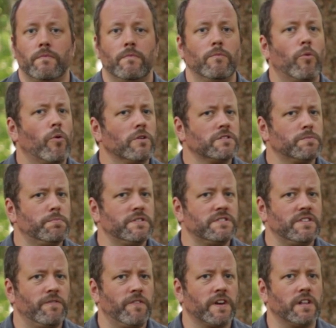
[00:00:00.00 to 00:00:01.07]
More
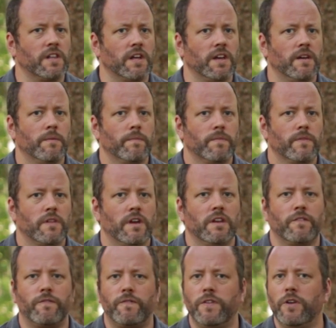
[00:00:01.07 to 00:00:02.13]
specifically, in a
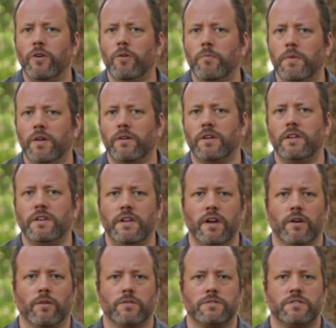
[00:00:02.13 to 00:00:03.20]
few million
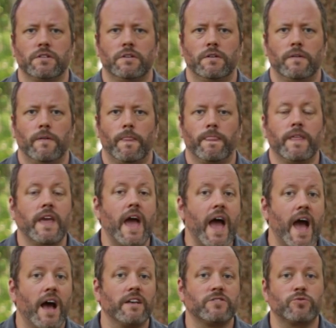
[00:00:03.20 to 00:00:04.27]
years, the
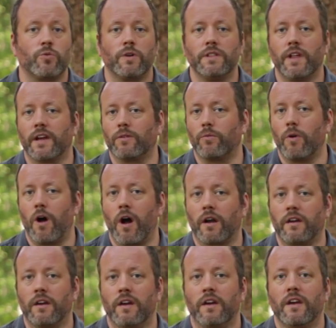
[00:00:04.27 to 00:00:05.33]
asteroid-like
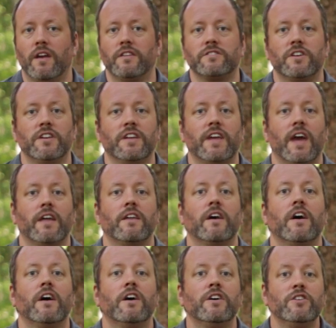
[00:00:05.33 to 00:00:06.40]
rock is going to get
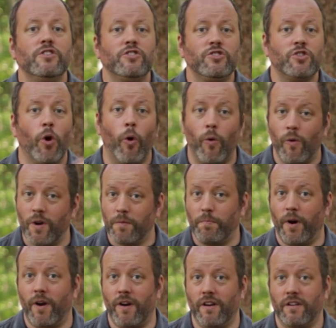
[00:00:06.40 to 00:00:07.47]
torn
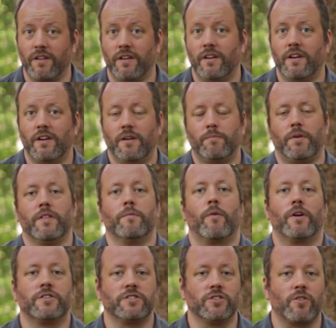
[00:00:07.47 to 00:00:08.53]
apart by the
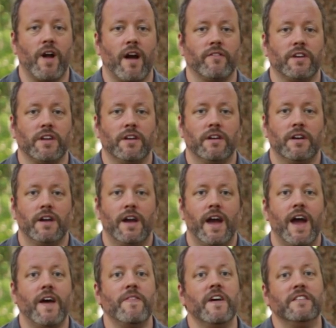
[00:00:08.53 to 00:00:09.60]
Martian gravity
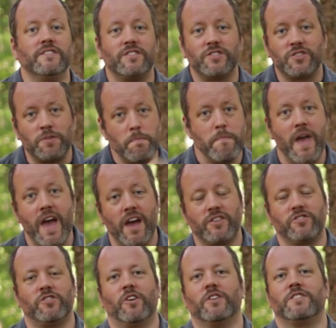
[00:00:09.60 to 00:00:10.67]
and then
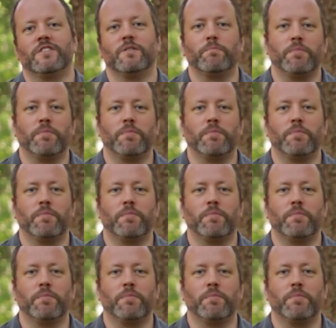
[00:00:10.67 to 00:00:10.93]
smashed onto the